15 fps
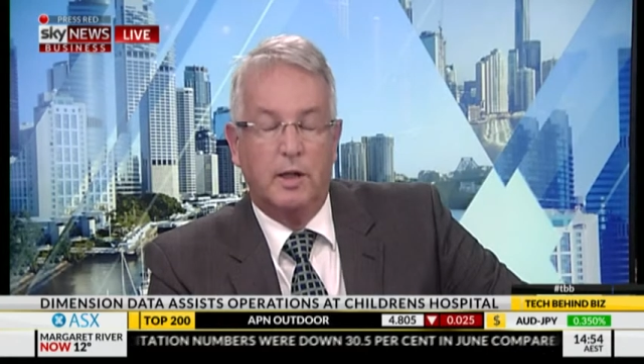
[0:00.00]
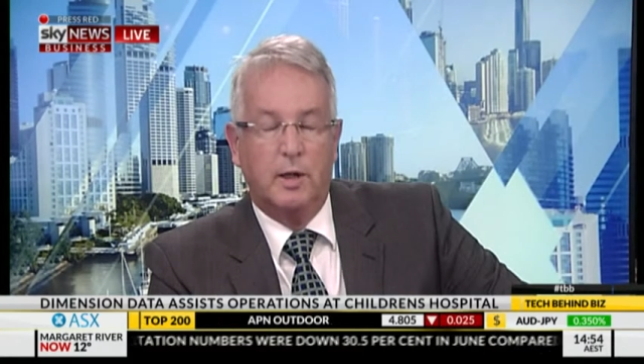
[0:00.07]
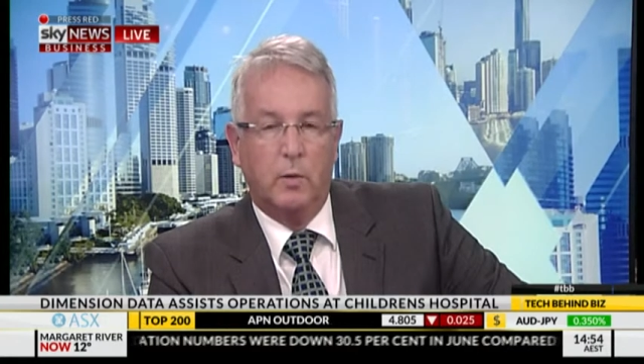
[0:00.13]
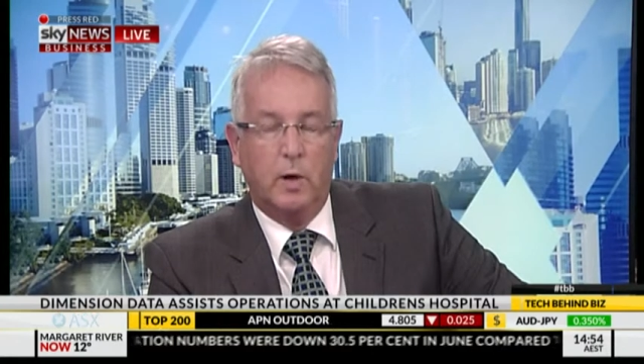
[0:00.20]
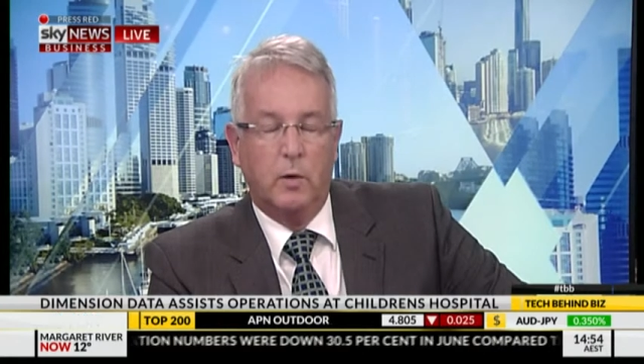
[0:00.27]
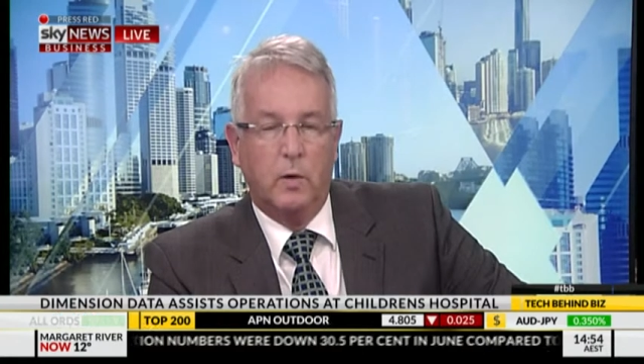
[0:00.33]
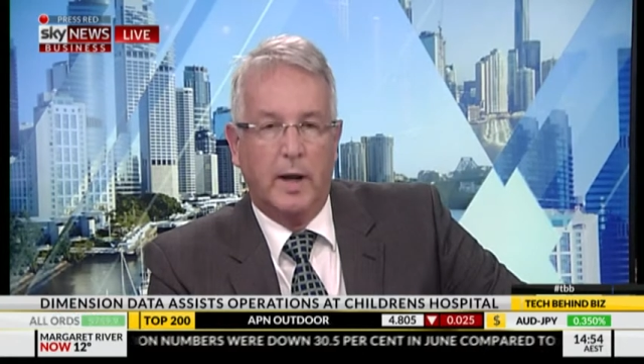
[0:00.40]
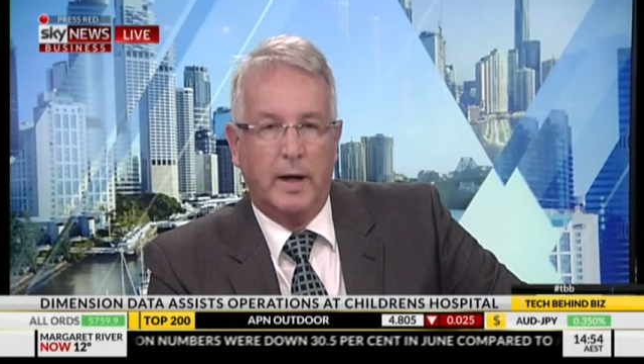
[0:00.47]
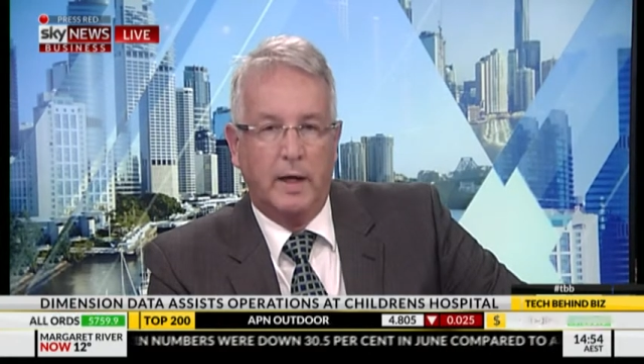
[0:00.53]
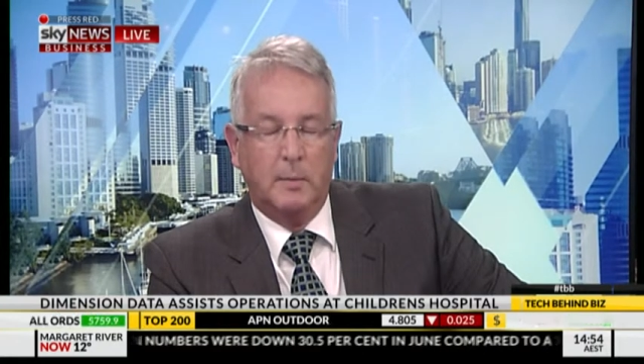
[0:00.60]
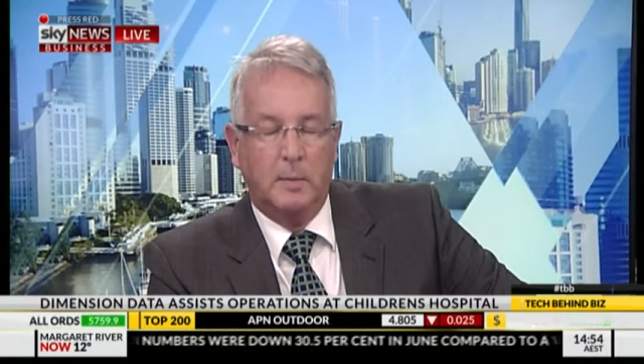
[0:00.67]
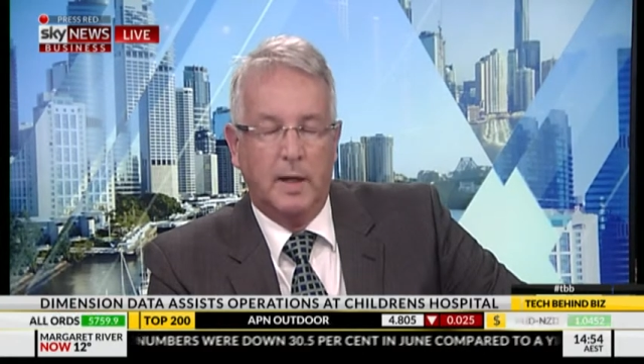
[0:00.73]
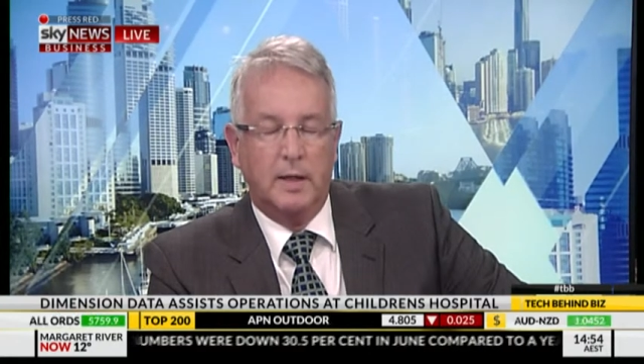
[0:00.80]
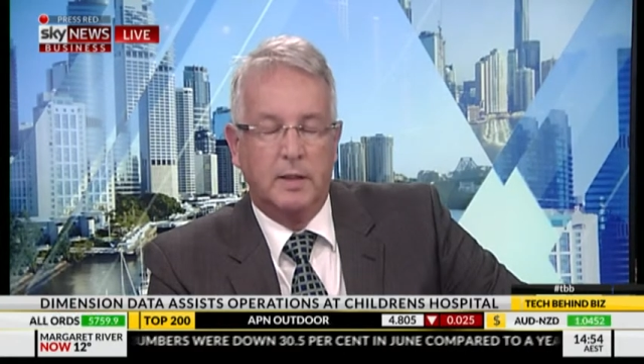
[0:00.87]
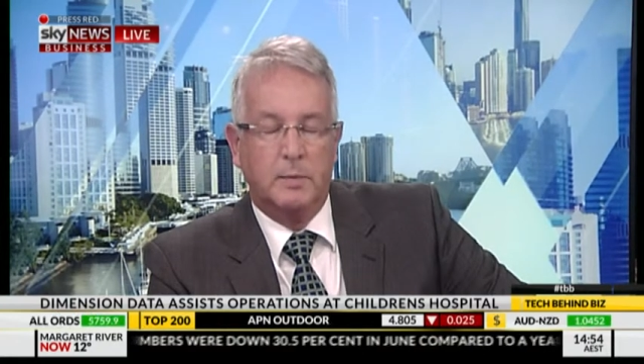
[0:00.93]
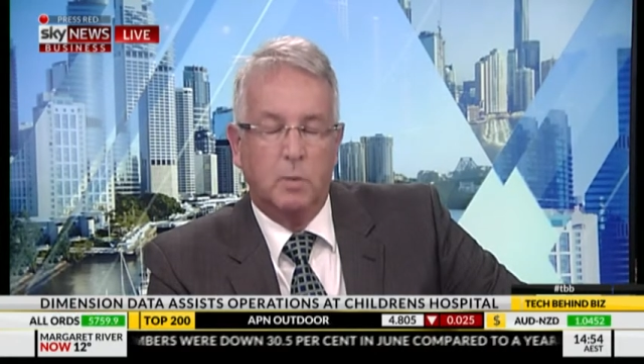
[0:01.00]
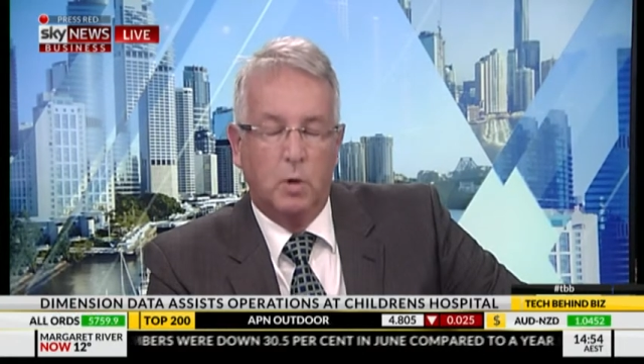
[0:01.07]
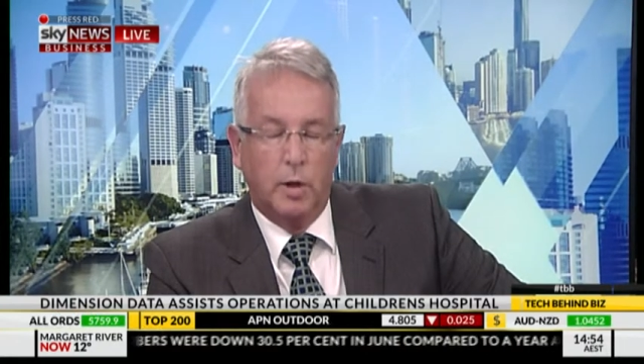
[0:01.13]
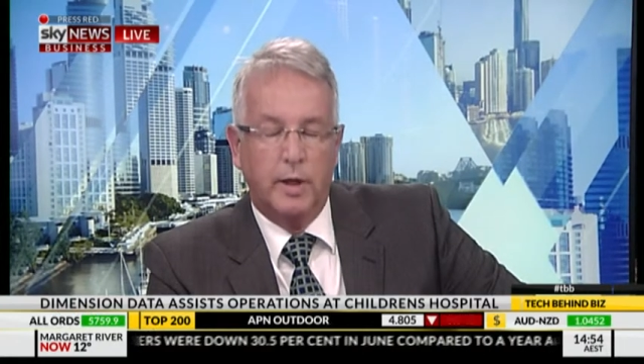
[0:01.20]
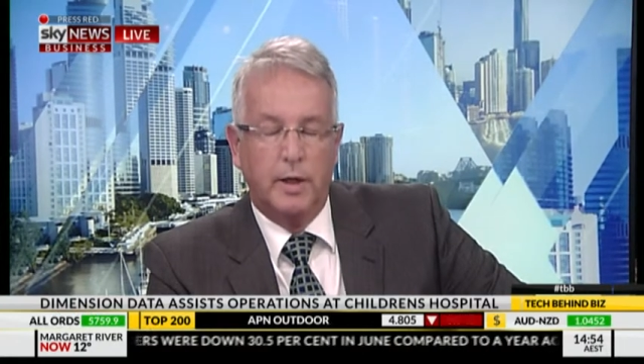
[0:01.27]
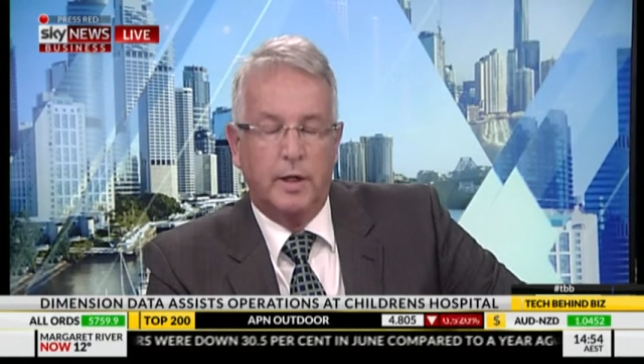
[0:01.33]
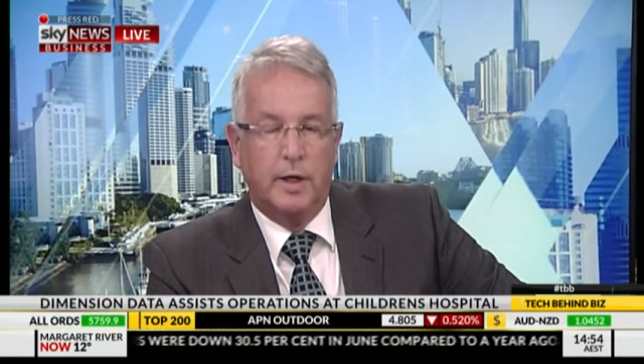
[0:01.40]
that we're running, but it's
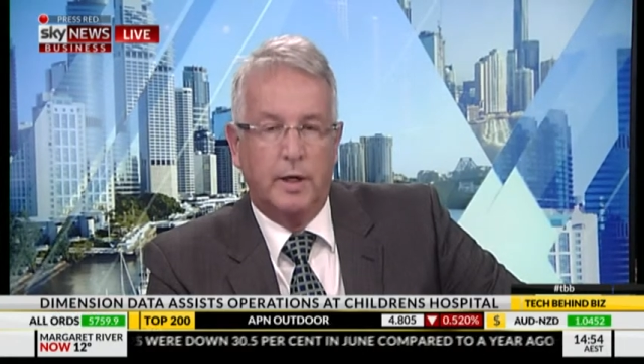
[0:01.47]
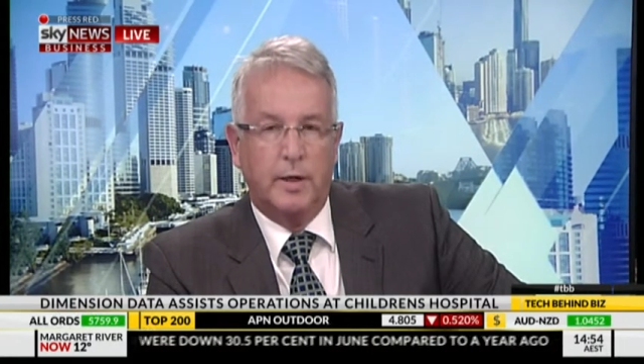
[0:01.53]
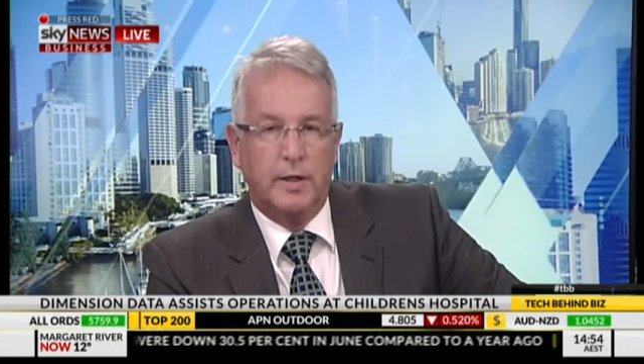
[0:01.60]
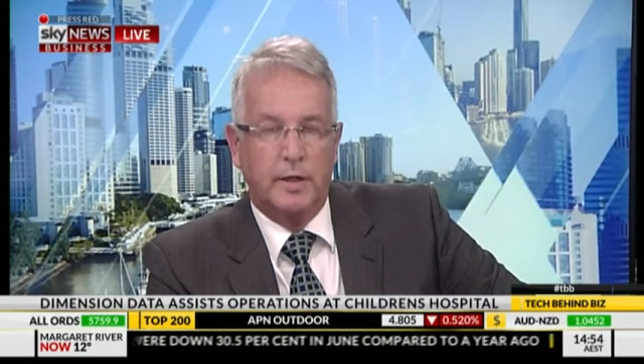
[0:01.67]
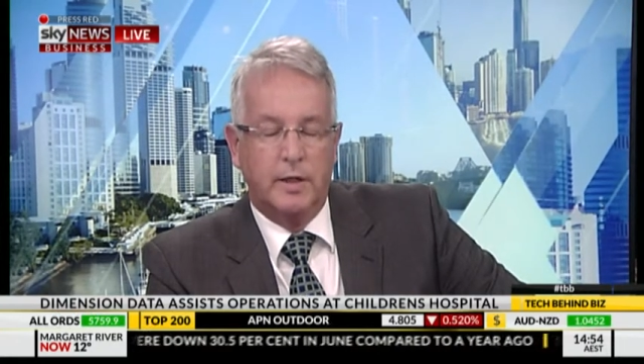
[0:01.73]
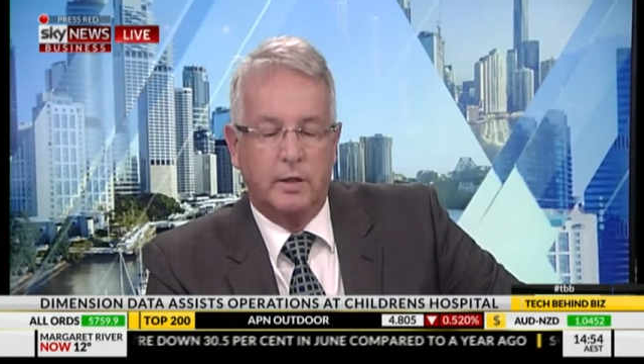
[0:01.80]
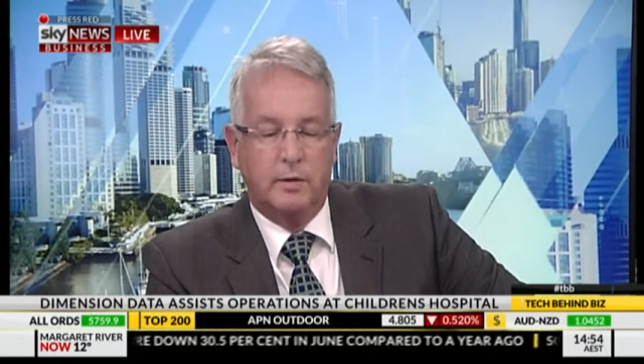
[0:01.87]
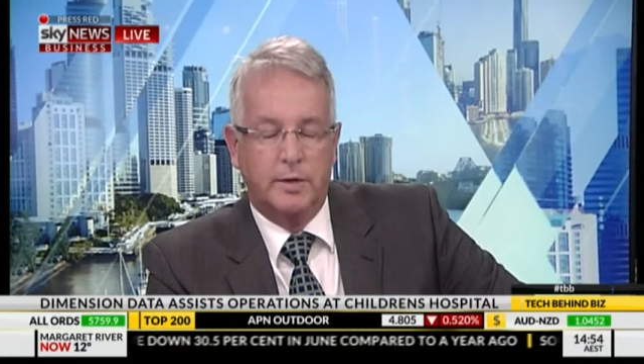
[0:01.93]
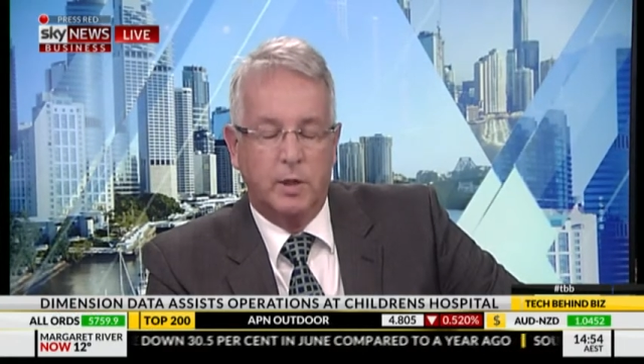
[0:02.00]
more than a hotel.